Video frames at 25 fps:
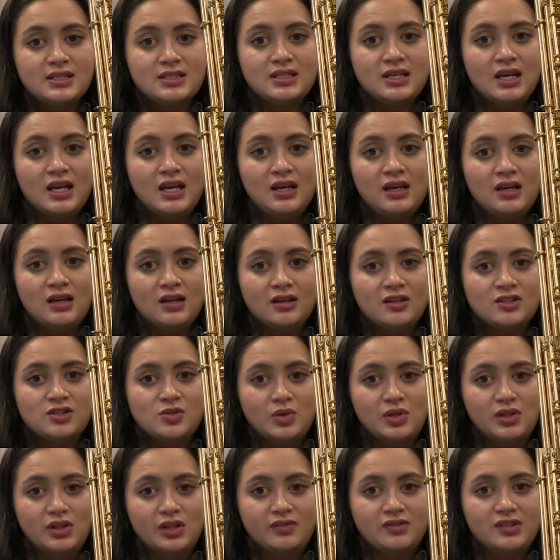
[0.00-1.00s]
D, so
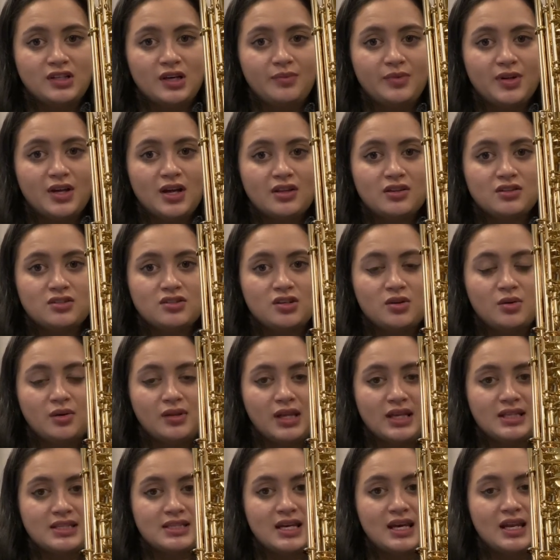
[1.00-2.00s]
we lift up the other 2 and
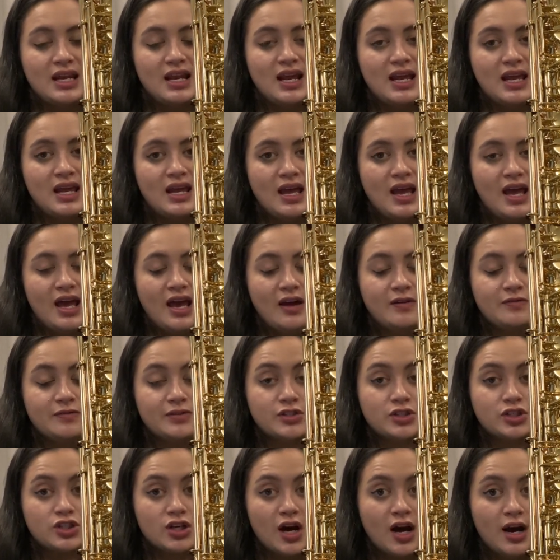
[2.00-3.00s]
that's an F
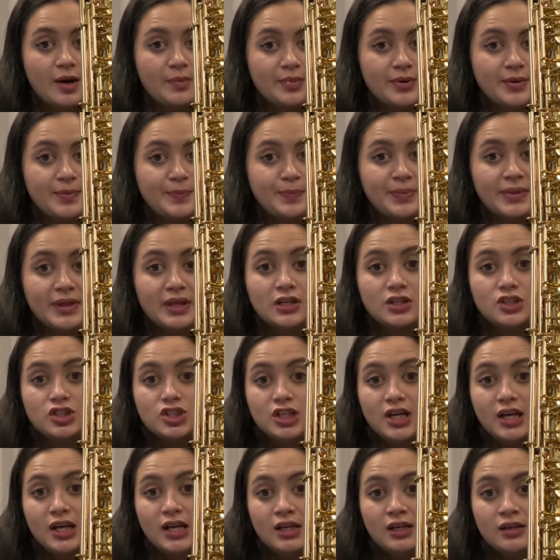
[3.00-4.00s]
sharp.
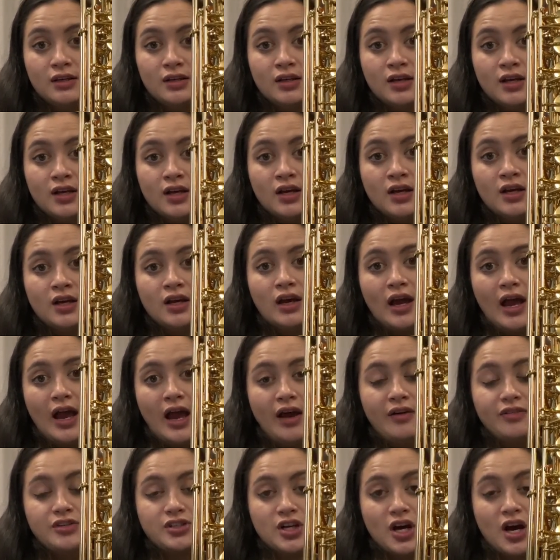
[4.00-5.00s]
G,
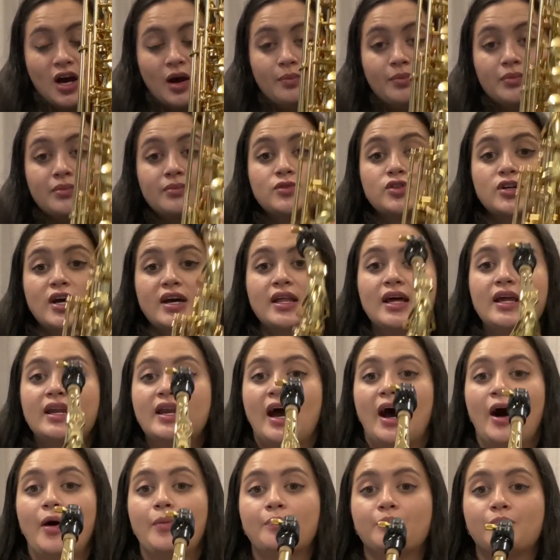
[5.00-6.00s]
F sharp. Try that
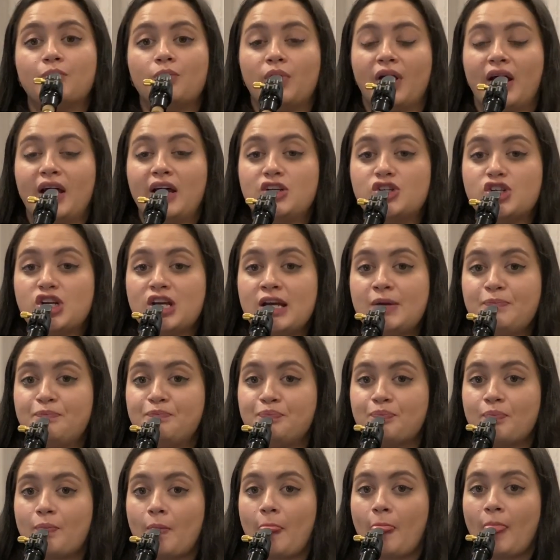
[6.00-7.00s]
now. Play a G,
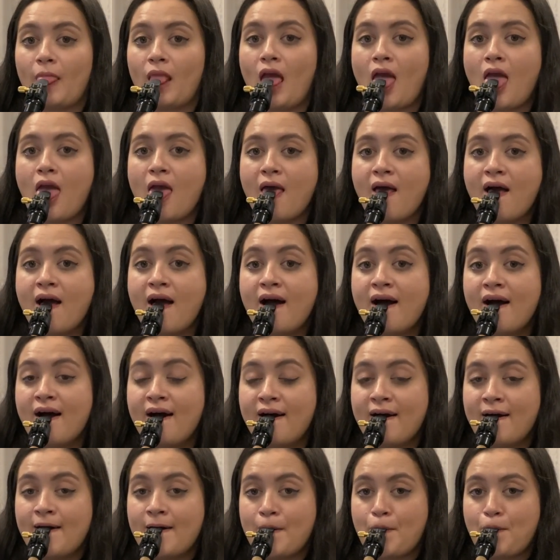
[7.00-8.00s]

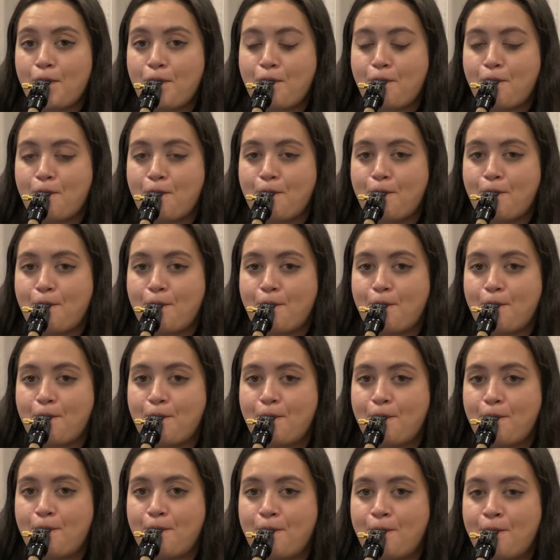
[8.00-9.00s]

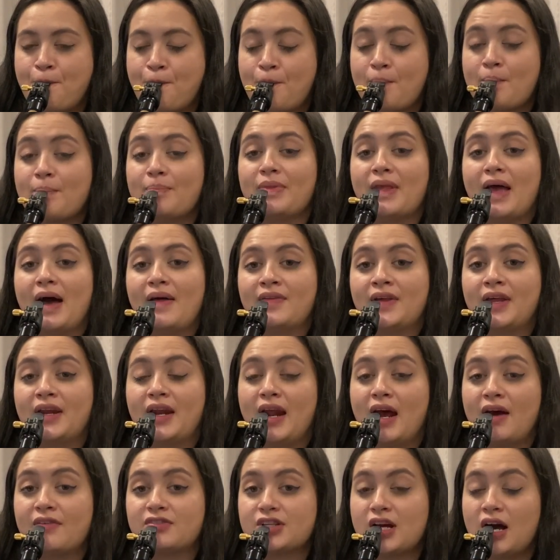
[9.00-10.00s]
and then an
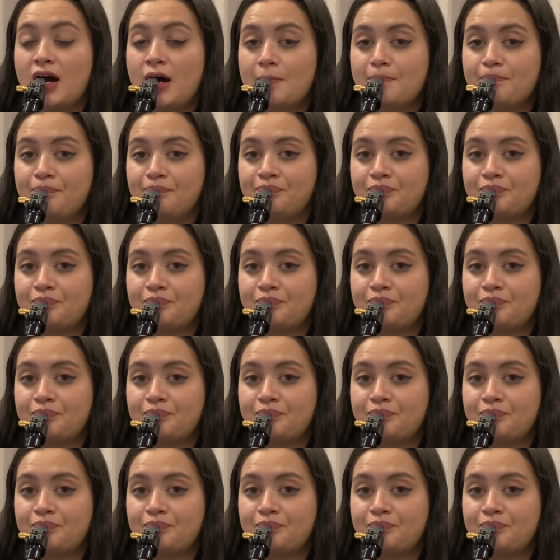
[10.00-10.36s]
F sharp,